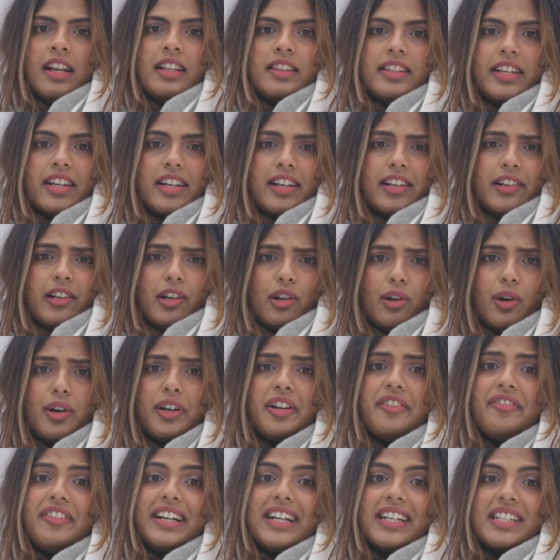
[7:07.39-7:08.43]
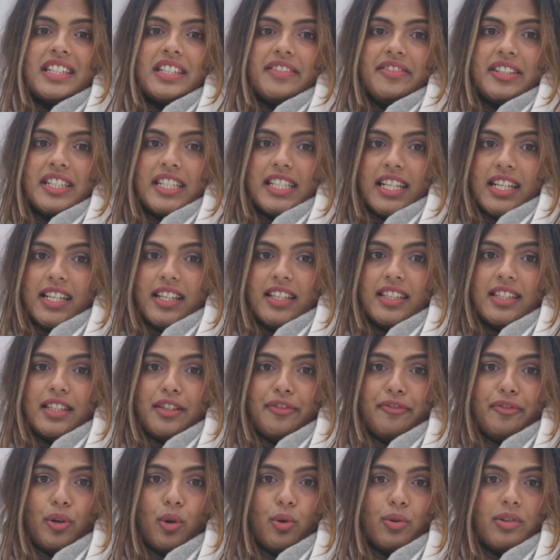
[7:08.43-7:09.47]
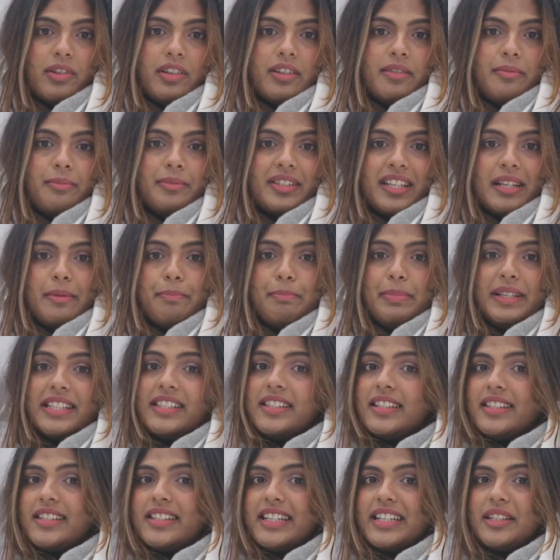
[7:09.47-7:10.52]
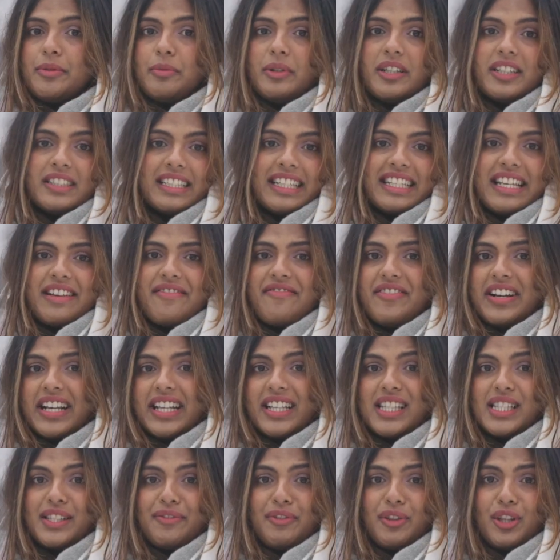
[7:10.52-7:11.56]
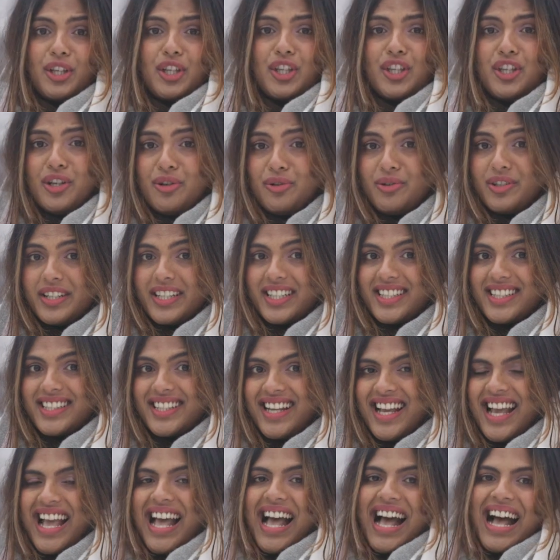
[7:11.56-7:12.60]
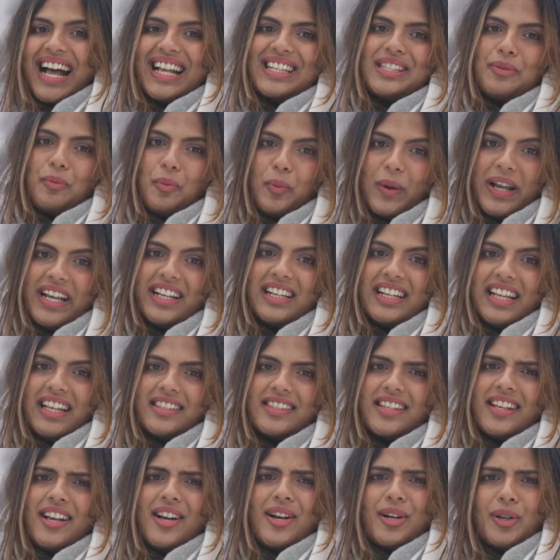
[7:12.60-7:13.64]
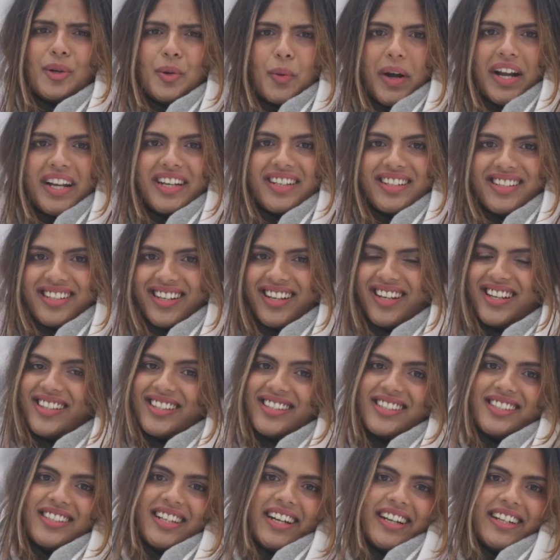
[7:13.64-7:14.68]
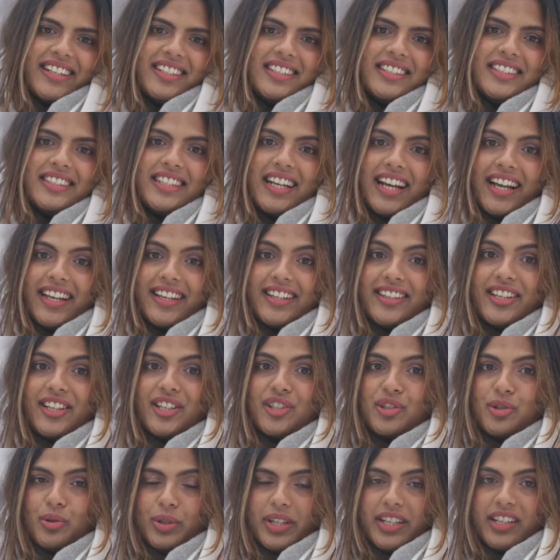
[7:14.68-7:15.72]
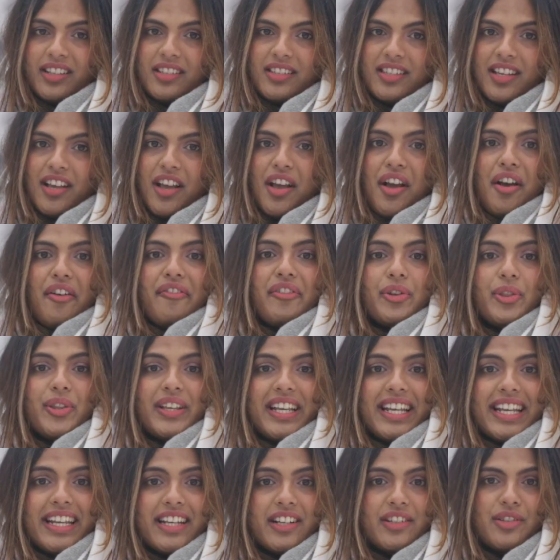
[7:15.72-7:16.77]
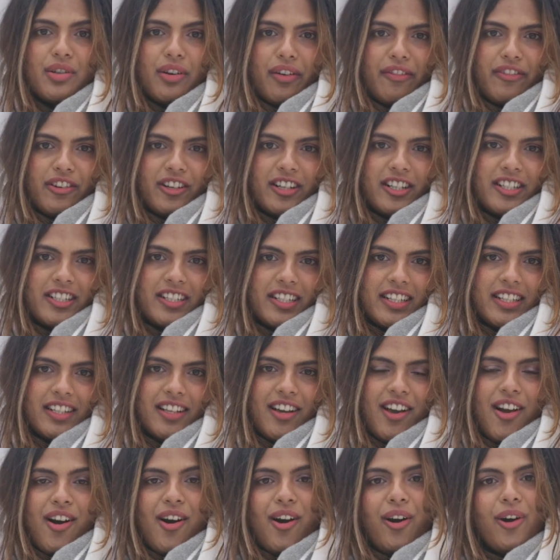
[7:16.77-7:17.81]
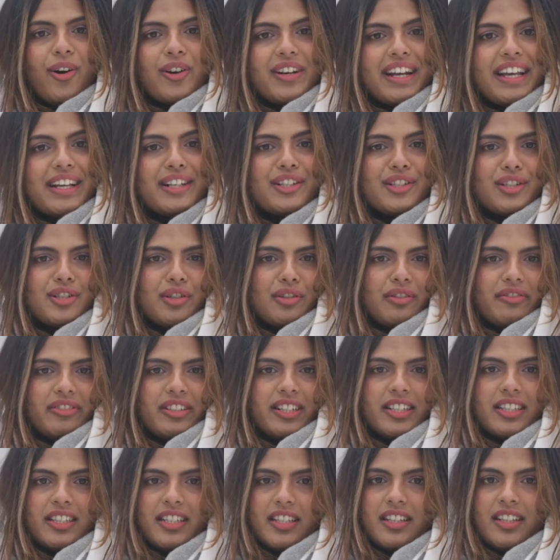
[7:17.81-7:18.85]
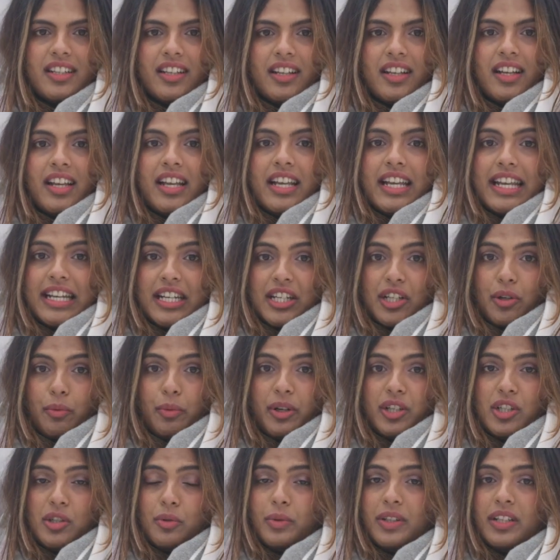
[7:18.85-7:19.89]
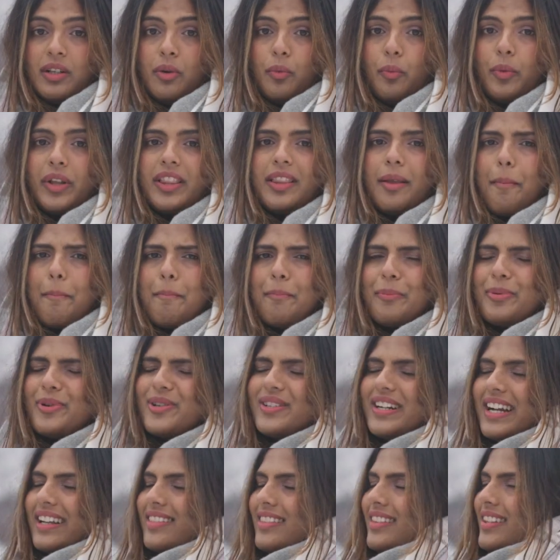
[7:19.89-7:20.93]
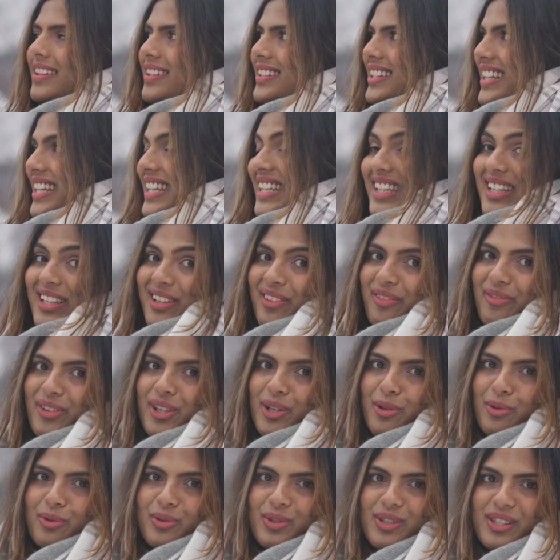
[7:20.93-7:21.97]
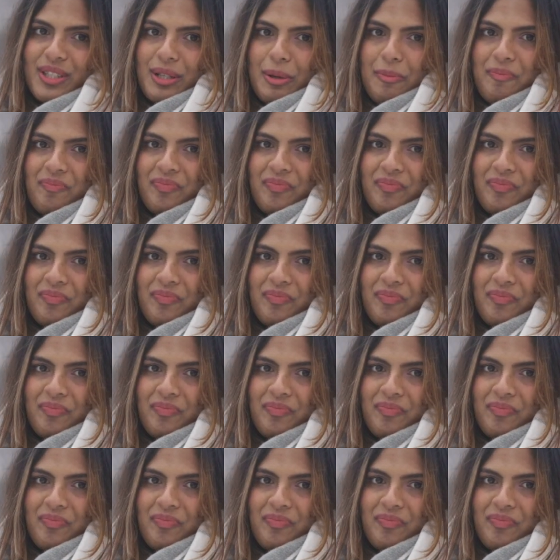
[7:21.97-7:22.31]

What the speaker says: There are a lot of activities, forums, and business networking events for the curious, as well as quite silent hiking trails for the introverted or extroverted individual with breathtaking views.